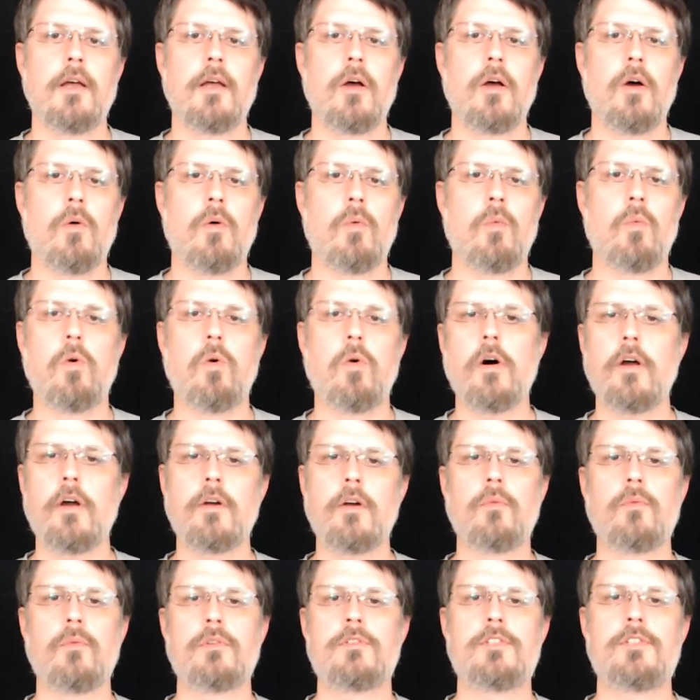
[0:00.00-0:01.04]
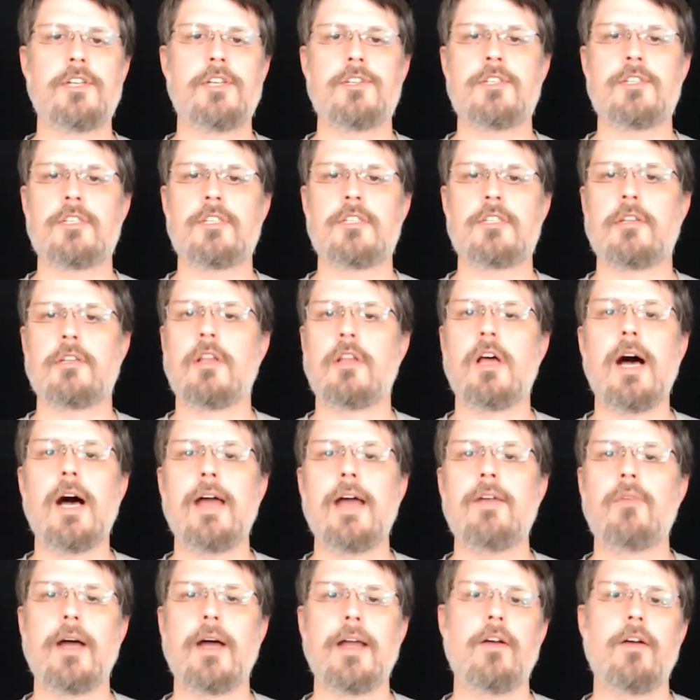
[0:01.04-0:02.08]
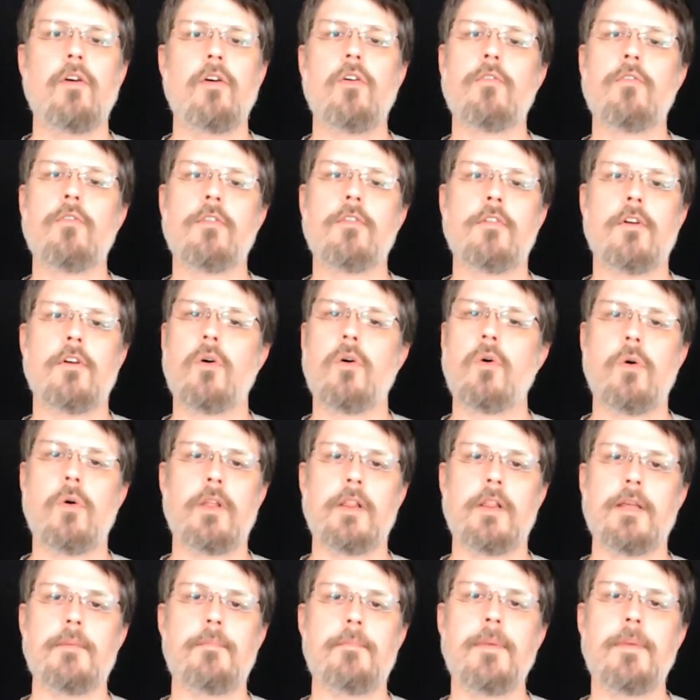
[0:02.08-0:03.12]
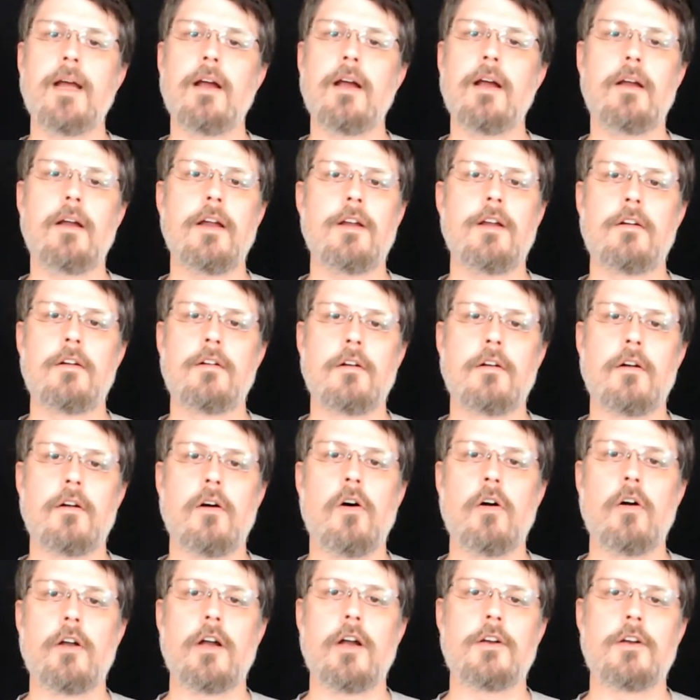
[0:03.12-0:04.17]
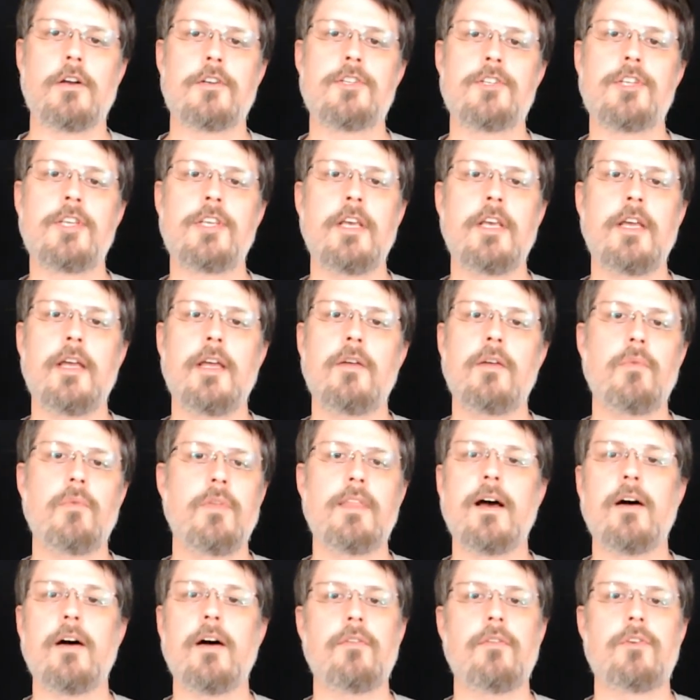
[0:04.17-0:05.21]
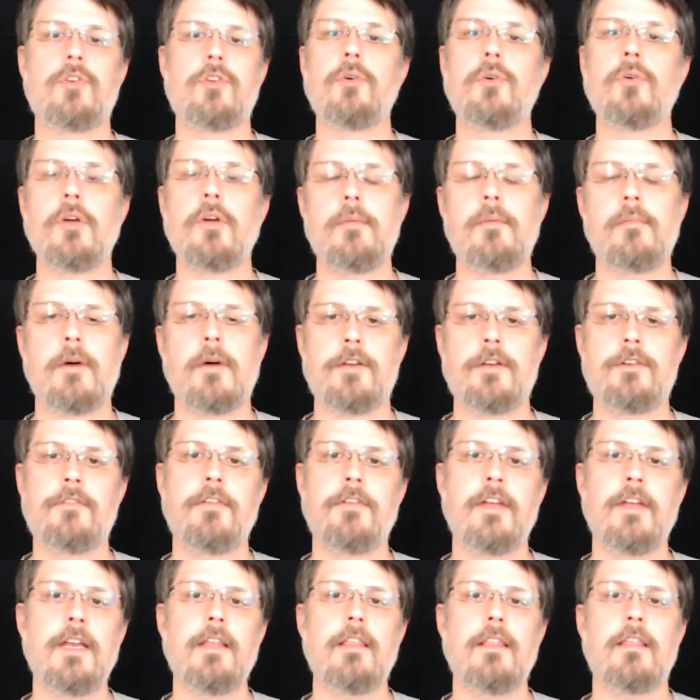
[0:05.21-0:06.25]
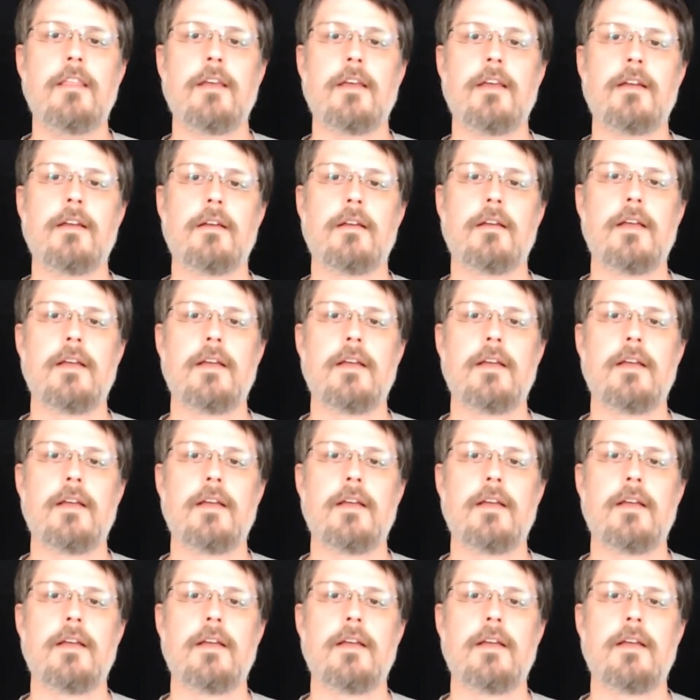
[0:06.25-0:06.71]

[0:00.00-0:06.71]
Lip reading: Water will just slide right over the oily barrier on our skin without doing much of anything.